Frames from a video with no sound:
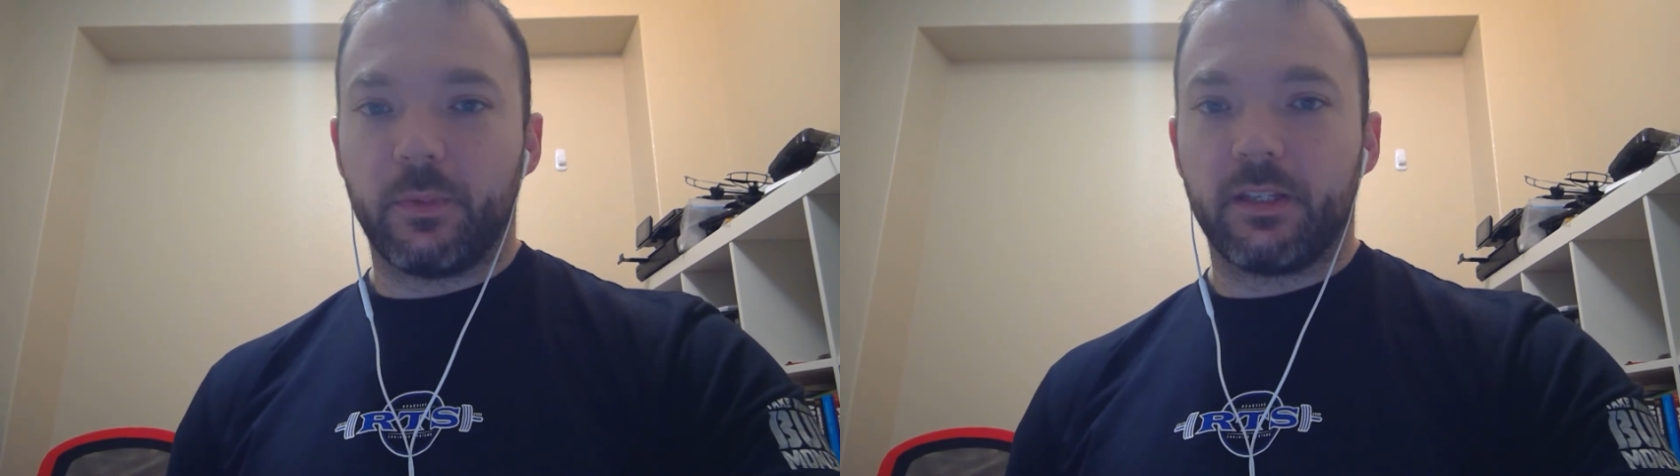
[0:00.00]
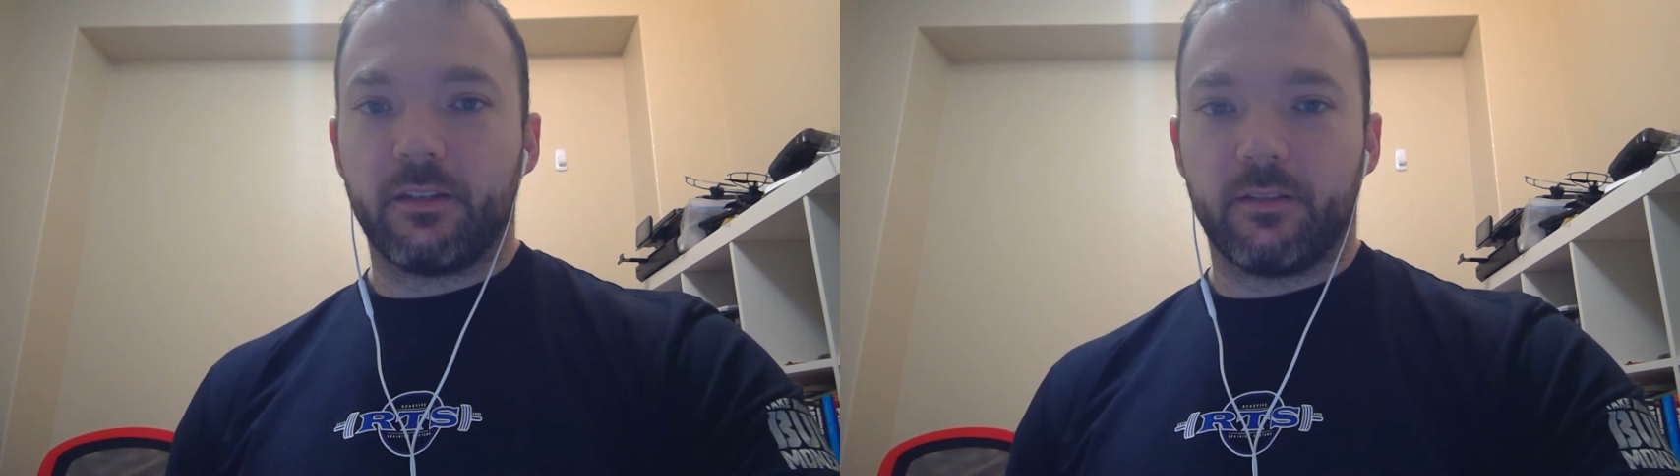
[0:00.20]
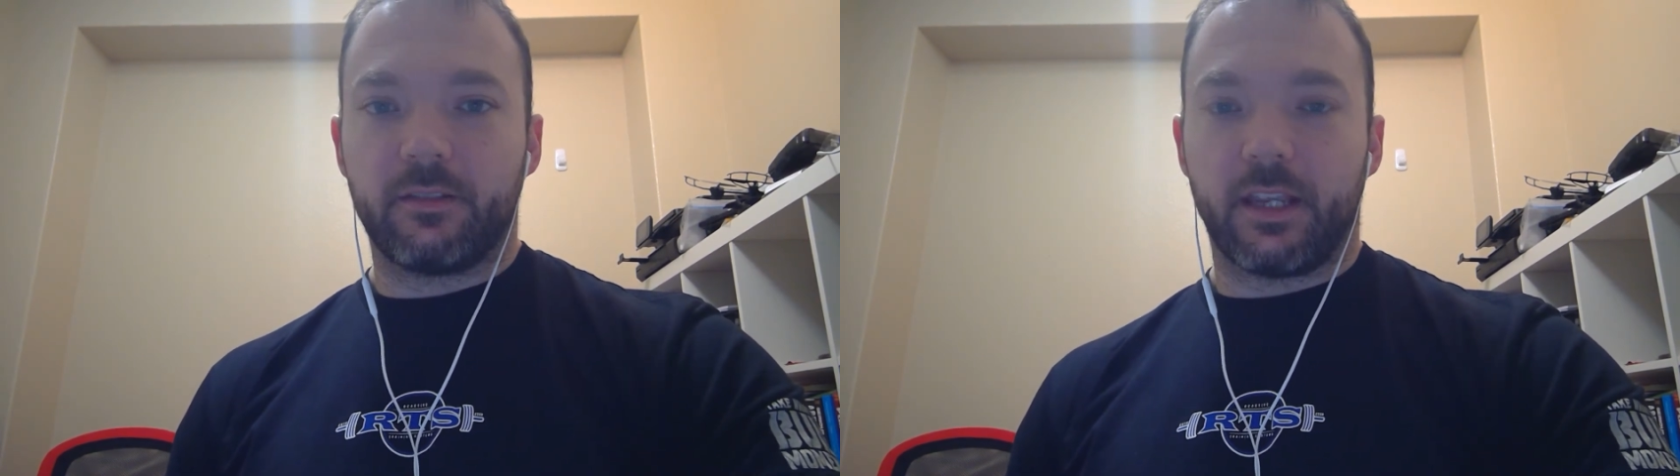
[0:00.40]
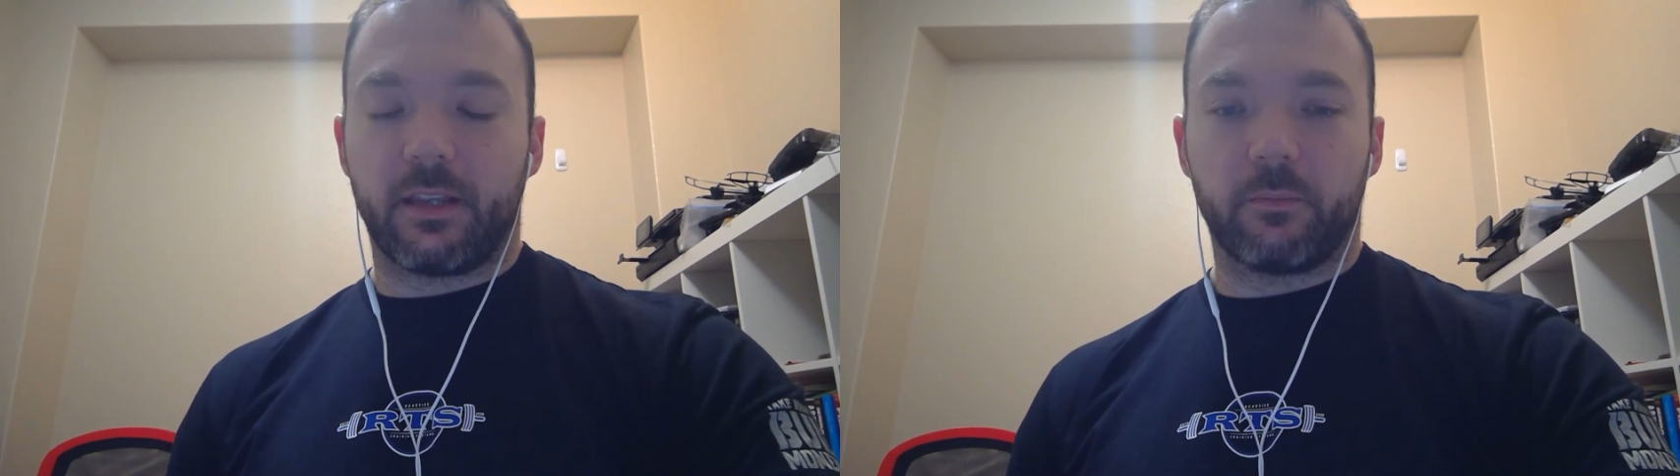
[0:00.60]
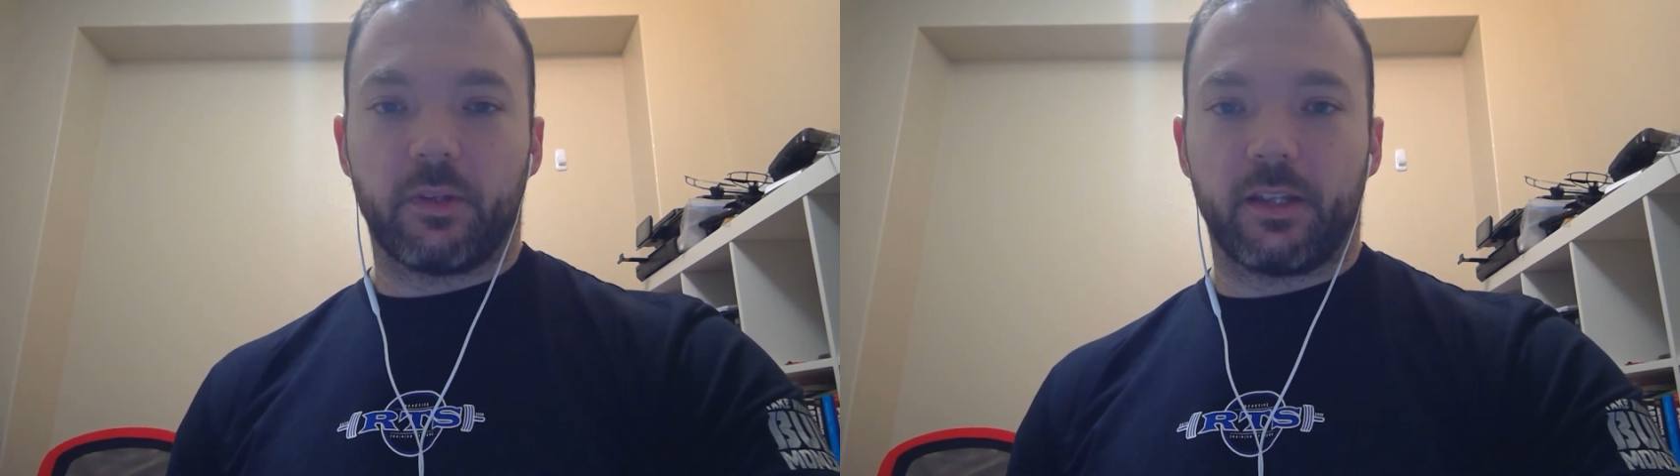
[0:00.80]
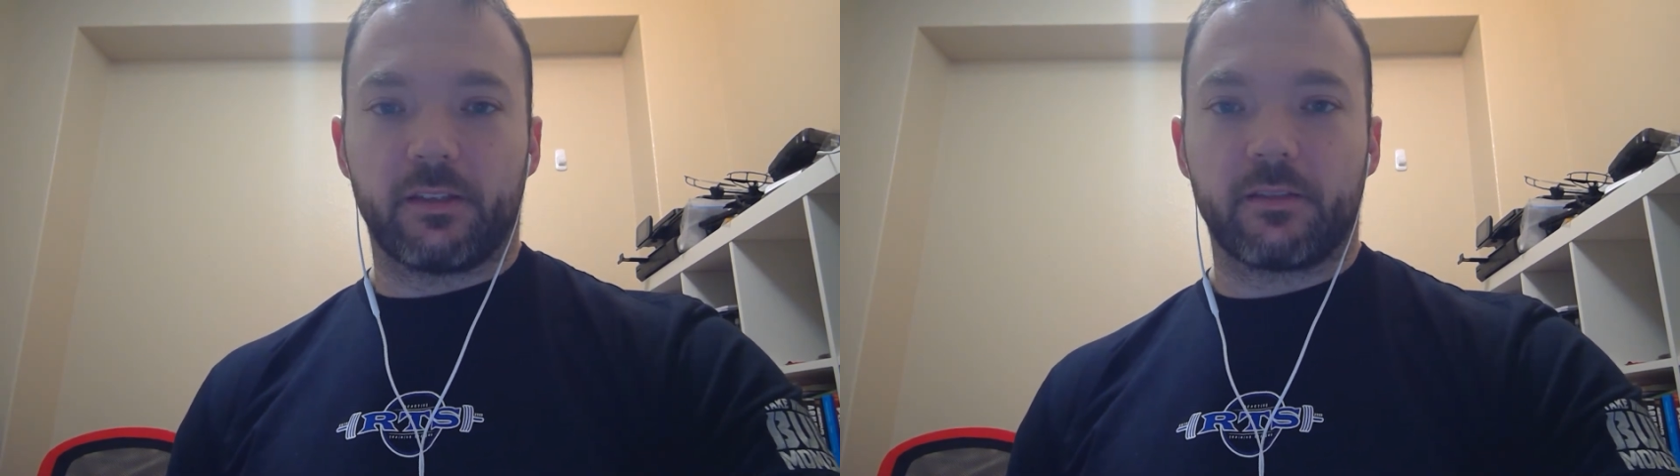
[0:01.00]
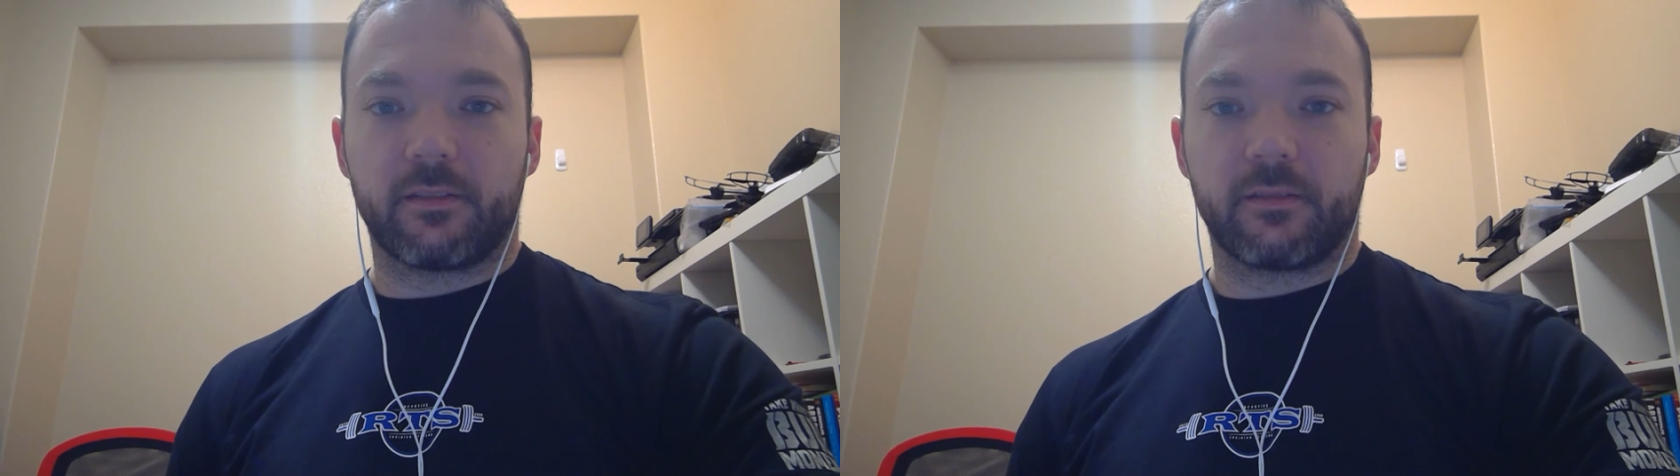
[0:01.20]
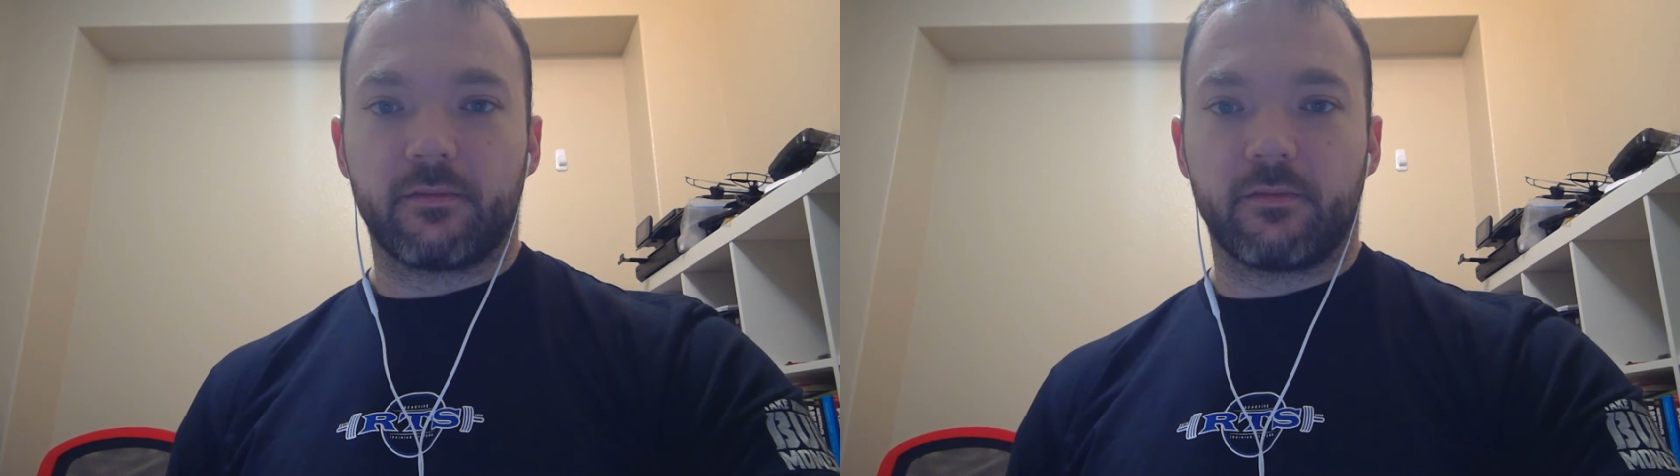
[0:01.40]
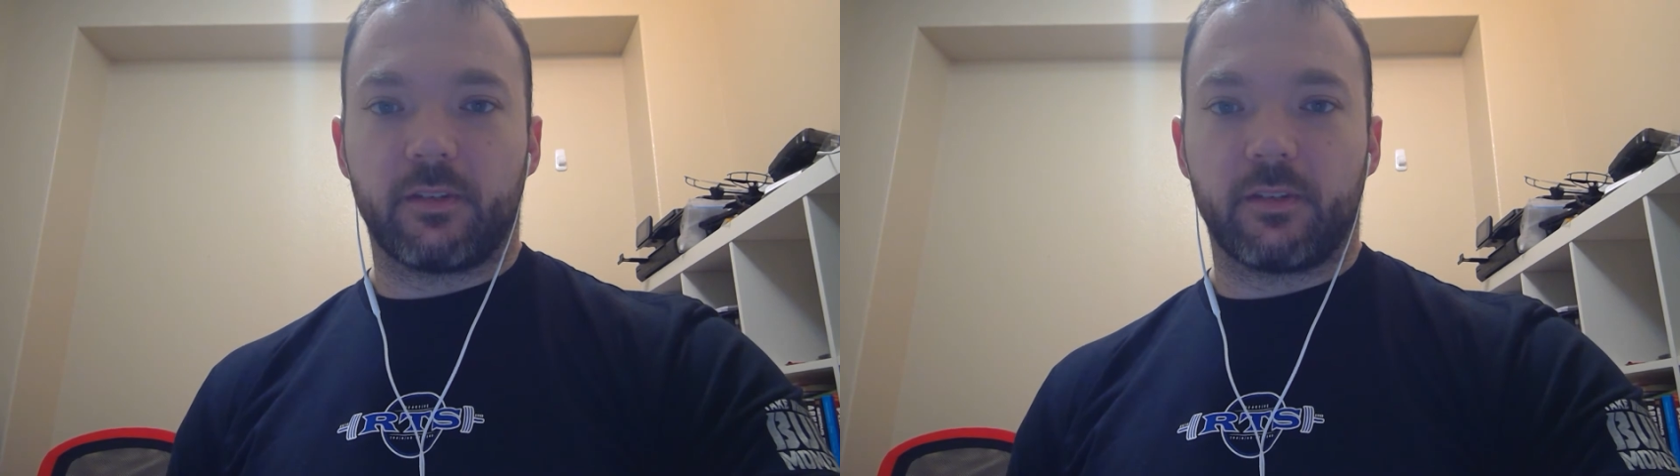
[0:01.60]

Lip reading: be taking place,